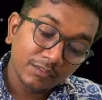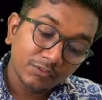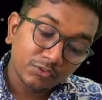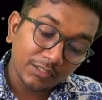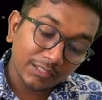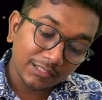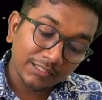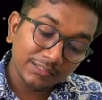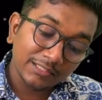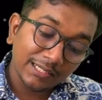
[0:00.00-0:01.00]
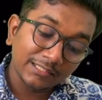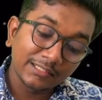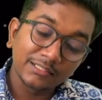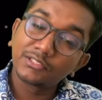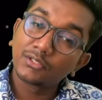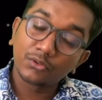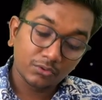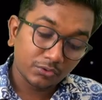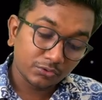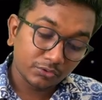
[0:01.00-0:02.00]
So here it is greater than
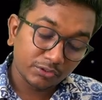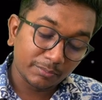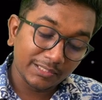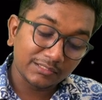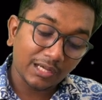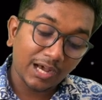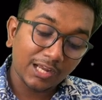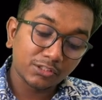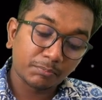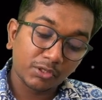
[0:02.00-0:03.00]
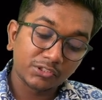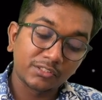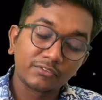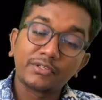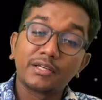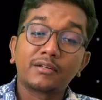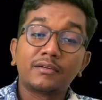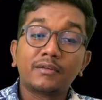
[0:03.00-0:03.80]
0. So which means R is positive here.